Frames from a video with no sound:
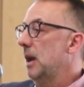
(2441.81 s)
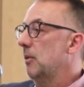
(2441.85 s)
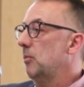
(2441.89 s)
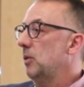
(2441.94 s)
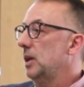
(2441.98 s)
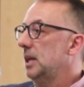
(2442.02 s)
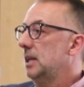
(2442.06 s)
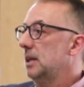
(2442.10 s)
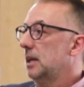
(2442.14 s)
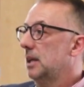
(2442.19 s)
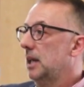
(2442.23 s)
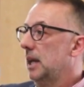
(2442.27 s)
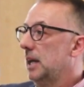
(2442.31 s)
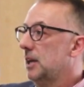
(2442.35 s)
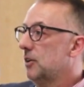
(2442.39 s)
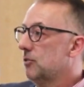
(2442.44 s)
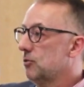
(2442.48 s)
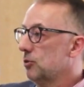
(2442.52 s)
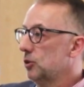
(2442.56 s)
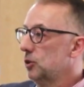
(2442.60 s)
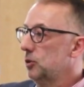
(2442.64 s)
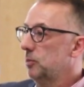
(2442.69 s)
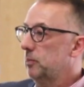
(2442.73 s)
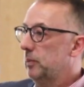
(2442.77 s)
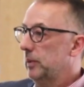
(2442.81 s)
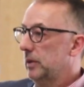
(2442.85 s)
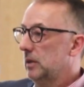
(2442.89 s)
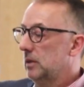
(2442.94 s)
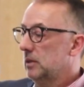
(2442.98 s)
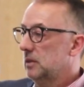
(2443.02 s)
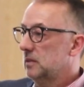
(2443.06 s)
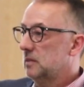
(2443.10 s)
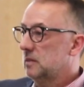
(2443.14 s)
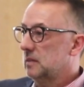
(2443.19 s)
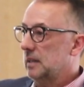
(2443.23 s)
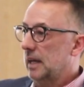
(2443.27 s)
And we did a group
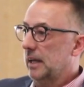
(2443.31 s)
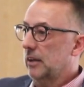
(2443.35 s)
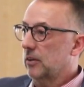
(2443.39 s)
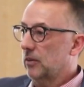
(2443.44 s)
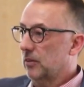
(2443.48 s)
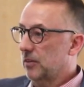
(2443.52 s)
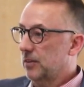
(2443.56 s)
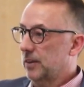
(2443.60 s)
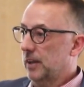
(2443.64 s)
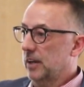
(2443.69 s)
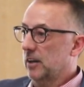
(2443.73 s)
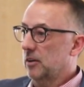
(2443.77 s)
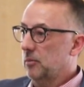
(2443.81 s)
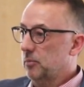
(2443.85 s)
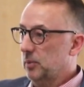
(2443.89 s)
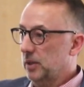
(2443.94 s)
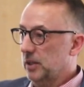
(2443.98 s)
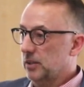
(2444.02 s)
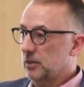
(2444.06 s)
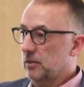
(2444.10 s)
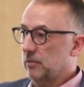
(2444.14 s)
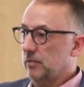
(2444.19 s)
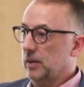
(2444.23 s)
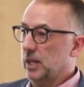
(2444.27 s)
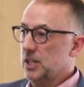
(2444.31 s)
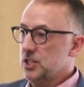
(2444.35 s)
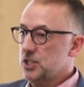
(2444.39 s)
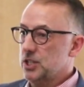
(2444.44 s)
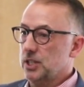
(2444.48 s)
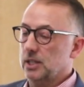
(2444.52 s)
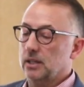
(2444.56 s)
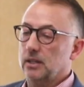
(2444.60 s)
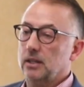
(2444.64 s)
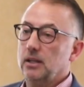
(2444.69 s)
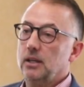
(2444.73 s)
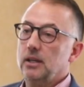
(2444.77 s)
psychotherapy
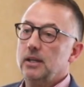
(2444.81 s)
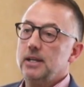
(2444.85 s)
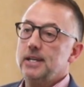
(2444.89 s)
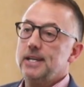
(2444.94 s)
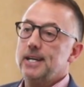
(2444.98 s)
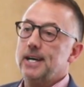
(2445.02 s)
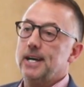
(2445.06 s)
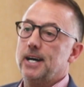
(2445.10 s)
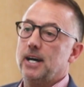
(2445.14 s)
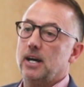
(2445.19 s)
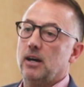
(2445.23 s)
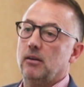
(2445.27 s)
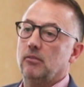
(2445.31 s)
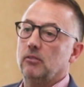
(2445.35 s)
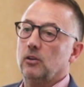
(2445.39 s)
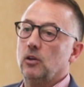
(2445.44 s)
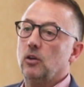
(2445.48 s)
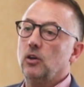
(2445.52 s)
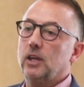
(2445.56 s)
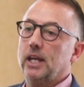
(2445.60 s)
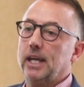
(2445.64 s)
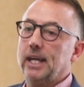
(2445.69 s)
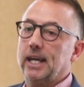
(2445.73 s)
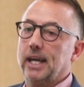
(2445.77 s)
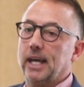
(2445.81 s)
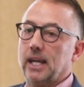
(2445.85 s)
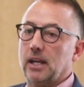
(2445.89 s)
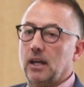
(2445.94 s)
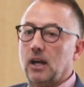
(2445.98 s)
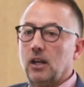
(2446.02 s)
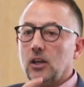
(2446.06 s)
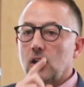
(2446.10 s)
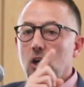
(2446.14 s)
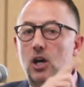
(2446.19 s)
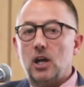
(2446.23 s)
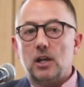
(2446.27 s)
intervention uh, looking
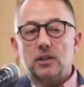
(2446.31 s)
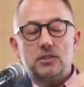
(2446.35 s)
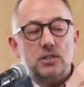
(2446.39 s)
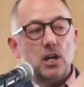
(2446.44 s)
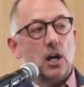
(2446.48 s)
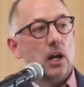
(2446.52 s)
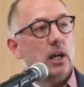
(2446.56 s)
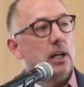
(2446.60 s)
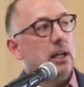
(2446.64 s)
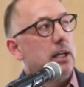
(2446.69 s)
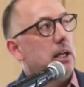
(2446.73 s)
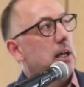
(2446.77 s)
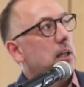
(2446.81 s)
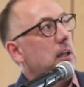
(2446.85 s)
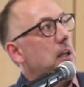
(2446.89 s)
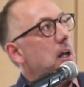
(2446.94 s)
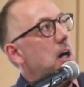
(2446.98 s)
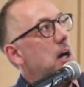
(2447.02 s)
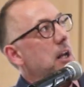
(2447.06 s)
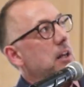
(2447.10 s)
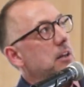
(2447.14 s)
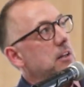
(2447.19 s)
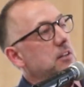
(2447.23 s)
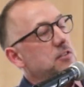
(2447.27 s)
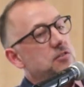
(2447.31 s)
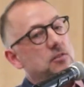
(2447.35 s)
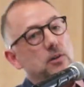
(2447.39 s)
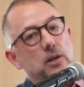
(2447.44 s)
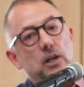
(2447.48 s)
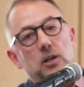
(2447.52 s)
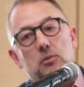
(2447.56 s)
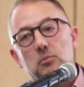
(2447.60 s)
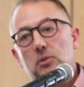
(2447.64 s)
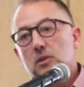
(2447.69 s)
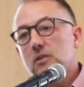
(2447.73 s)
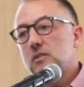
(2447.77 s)
at a lot, targeting a lot of these
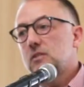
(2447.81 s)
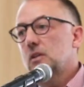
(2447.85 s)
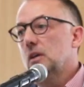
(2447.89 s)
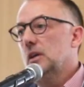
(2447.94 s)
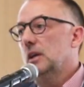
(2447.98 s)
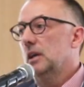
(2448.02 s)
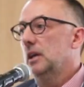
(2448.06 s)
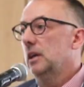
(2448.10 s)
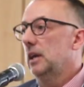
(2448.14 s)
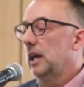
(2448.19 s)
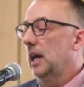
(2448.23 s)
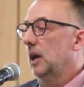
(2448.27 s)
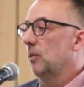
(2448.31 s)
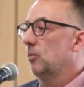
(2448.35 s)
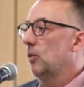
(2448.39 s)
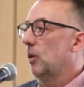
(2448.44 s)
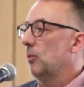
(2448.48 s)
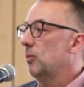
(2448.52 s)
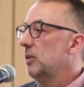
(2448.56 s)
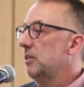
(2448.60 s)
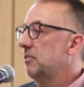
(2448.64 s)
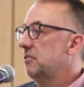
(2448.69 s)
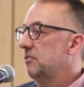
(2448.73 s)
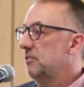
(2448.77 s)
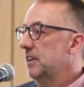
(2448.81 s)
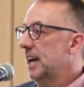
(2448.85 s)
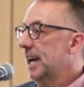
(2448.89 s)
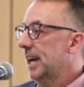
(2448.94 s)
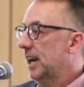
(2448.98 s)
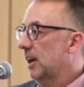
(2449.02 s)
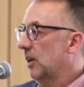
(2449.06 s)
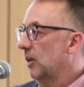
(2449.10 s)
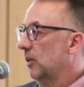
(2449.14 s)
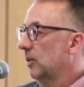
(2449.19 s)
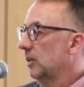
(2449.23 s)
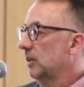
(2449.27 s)
variables. And what we
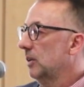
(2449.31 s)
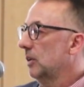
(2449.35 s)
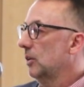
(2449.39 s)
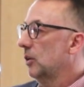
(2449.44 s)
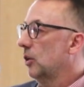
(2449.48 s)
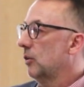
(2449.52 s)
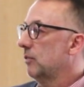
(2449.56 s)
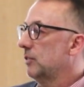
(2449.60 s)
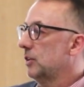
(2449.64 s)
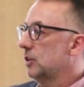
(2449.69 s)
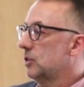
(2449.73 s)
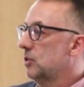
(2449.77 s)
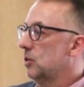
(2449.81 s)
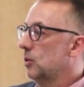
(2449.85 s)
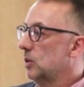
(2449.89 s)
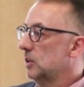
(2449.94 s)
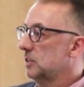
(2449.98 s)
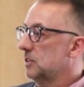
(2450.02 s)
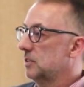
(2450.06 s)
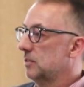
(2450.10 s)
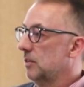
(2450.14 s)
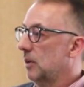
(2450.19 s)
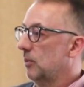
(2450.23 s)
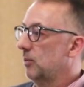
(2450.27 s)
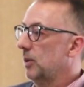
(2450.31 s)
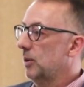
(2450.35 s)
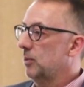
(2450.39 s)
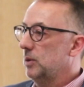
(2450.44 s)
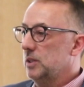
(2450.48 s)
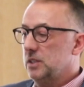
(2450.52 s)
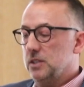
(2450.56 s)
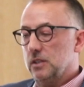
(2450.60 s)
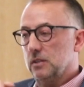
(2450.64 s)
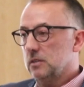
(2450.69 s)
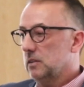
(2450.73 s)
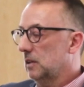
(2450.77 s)
found over the course of our
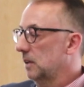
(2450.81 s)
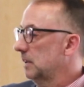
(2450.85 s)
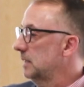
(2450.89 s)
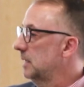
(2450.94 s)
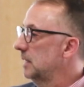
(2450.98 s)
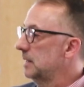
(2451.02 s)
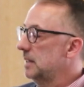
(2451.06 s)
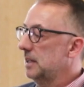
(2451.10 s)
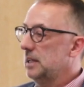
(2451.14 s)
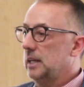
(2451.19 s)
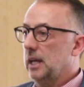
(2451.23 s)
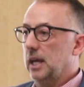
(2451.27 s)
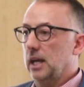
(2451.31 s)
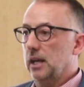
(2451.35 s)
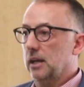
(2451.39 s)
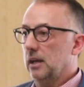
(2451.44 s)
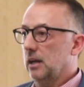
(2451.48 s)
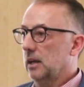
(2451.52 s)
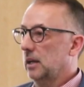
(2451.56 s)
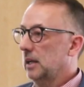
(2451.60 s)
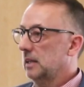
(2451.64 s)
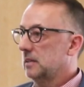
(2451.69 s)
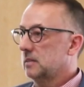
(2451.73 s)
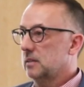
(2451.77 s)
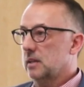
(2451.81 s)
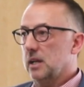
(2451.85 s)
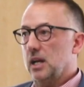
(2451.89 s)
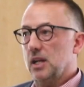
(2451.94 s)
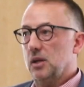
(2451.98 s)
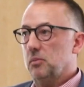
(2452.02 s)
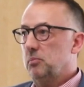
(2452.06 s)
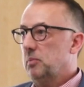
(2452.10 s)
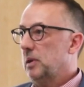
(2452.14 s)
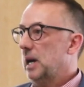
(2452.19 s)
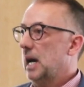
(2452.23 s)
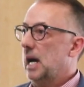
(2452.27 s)
week, we just looked at the data, it's
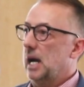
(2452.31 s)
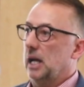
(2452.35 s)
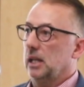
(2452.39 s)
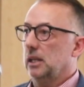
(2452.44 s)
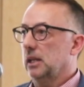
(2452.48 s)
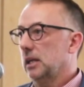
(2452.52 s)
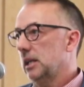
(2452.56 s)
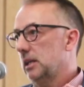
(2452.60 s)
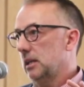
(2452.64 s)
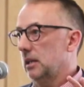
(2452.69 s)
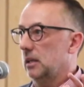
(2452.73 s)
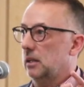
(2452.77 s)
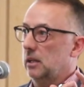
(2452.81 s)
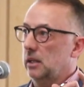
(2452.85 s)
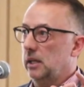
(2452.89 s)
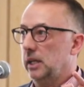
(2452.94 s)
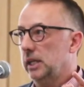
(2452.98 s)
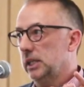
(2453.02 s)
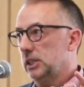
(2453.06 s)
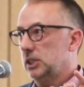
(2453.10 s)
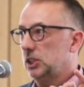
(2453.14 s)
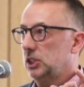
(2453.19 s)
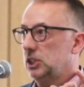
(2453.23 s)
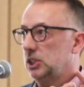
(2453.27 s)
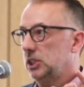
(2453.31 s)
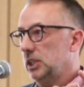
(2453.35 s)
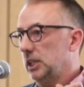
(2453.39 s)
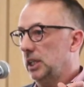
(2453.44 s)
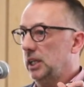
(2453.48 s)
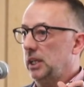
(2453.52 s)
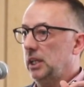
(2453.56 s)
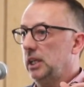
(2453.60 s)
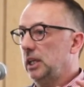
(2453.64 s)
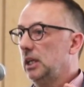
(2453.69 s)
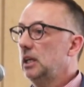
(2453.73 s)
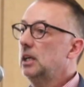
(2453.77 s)
kind of pilot
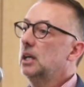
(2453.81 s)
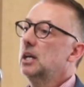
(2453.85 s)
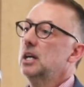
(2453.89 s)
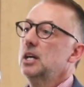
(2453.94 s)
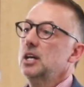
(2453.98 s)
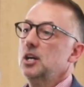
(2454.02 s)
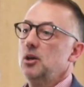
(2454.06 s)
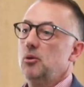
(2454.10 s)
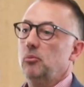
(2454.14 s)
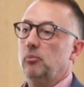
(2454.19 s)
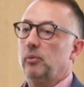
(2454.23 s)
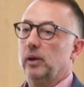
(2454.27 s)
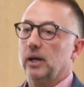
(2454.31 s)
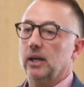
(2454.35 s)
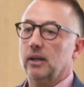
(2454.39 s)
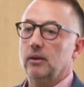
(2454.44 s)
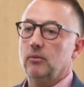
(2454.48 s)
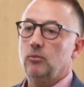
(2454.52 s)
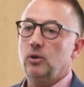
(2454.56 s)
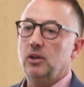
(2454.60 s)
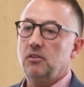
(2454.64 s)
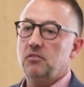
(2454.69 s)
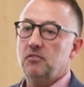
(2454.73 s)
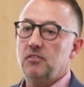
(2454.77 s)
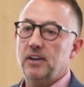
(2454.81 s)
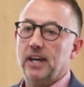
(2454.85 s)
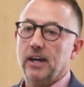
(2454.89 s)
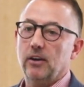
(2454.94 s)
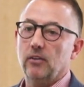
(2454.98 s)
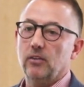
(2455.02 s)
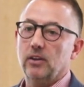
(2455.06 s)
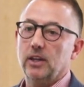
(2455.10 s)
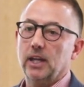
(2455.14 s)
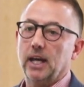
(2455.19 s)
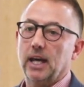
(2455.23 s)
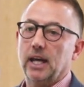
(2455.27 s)
ish, e, but we
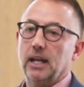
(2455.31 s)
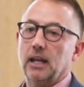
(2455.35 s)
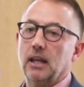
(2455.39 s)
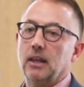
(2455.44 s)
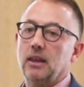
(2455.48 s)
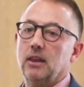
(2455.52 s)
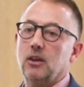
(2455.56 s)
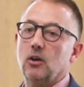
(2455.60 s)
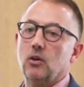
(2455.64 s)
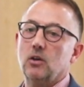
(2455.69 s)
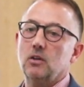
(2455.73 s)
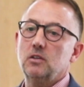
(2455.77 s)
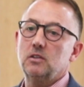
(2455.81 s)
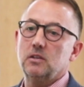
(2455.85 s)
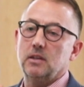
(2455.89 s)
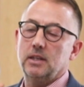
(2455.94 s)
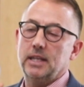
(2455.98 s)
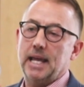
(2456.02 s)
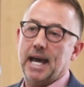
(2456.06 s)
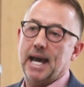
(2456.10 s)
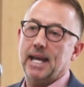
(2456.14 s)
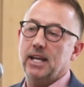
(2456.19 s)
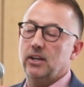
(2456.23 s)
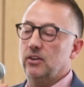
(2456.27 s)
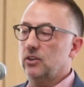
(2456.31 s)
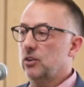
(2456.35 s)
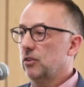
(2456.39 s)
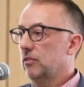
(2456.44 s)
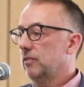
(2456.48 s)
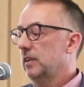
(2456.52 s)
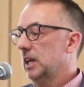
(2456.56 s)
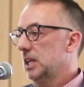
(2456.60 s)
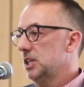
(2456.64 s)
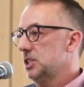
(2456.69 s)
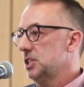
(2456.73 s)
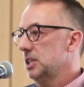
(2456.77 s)
found that though that
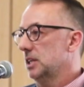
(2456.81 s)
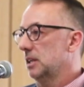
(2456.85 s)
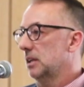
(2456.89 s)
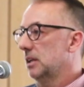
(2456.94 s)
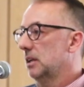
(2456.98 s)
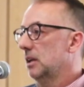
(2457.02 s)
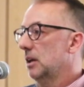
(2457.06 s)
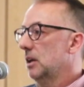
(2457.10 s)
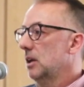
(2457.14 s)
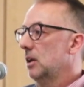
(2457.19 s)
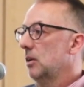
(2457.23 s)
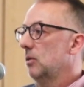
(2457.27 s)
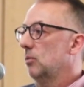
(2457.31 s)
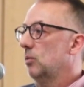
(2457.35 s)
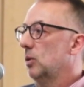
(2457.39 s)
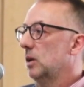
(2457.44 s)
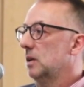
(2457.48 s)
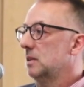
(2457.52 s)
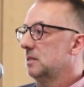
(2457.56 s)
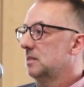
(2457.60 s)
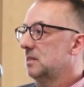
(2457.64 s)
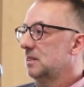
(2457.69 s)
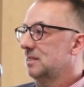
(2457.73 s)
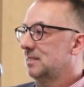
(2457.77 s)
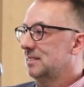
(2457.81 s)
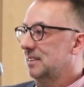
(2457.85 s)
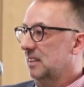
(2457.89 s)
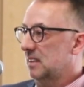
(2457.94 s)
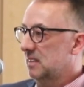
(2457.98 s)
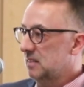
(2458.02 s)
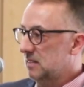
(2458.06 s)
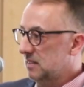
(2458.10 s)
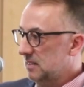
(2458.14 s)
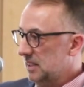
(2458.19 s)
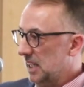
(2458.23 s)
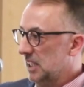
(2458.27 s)
intervention was
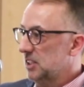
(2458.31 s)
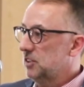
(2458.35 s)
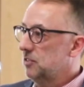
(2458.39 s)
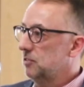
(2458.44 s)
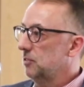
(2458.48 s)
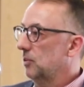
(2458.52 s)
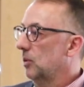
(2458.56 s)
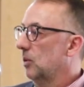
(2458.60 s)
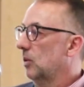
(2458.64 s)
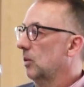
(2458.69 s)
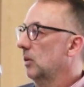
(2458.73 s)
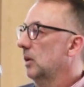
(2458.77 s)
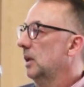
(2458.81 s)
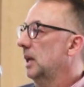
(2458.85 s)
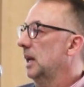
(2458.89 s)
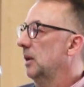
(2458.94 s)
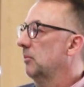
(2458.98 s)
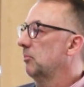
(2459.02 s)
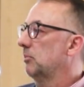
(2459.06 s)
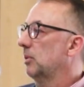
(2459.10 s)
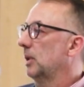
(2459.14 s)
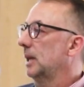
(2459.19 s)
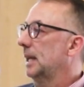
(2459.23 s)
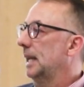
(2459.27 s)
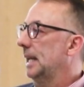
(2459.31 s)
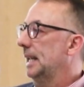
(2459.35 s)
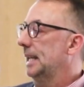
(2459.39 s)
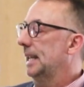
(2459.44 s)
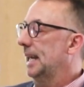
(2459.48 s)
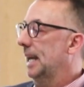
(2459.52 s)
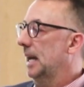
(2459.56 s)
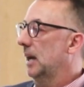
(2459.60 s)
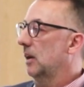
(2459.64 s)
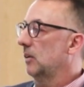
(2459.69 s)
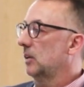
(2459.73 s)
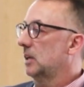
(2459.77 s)
successful in
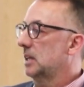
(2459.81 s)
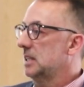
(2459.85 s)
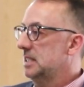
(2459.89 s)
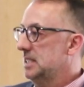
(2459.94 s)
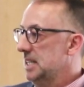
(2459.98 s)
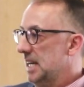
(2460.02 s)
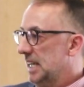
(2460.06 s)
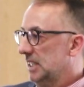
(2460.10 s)
bringing down